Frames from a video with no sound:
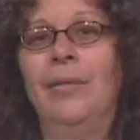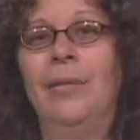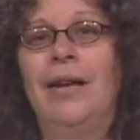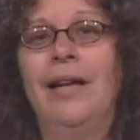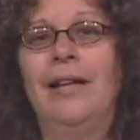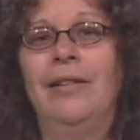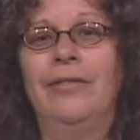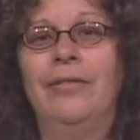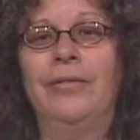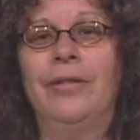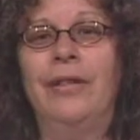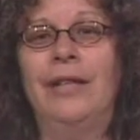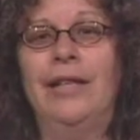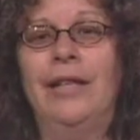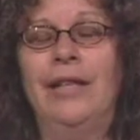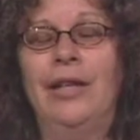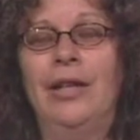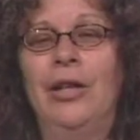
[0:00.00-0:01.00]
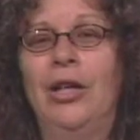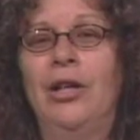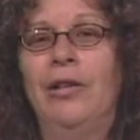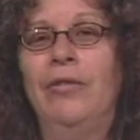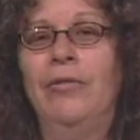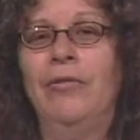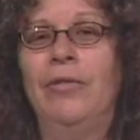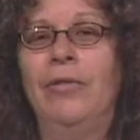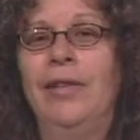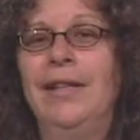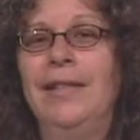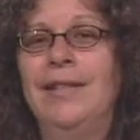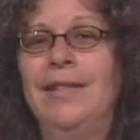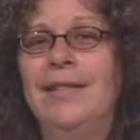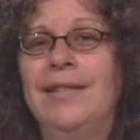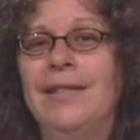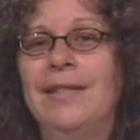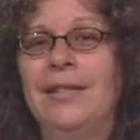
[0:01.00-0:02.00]
We have
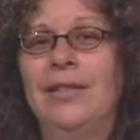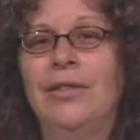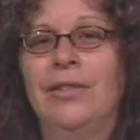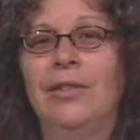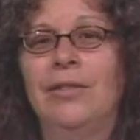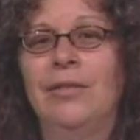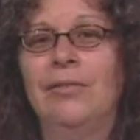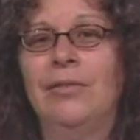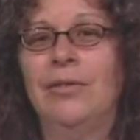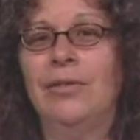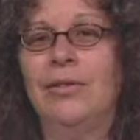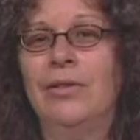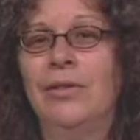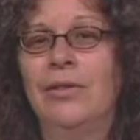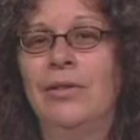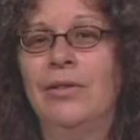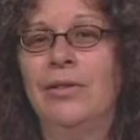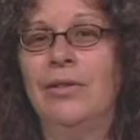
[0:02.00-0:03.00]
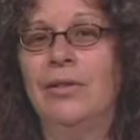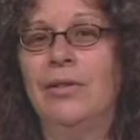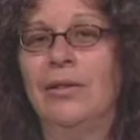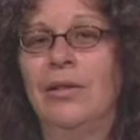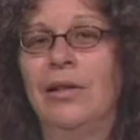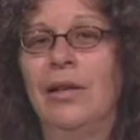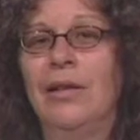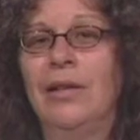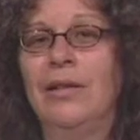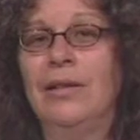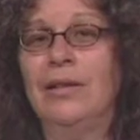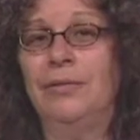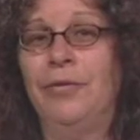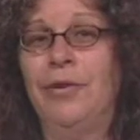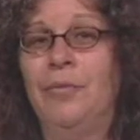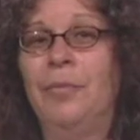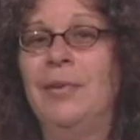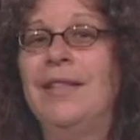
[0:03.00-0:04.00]
offerings all over
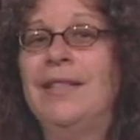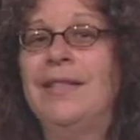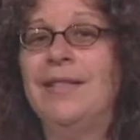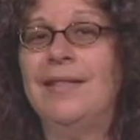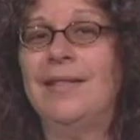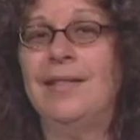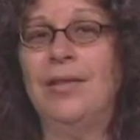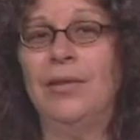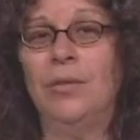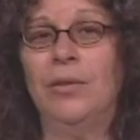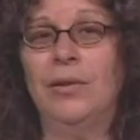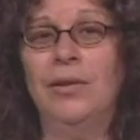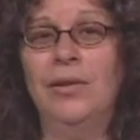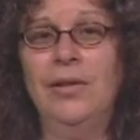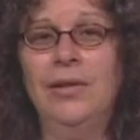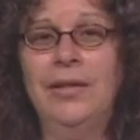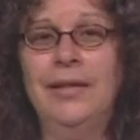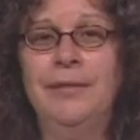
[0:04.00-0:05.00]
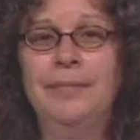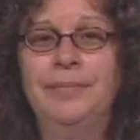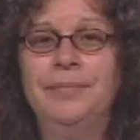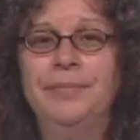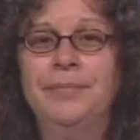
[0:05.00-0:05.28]
different places in the world.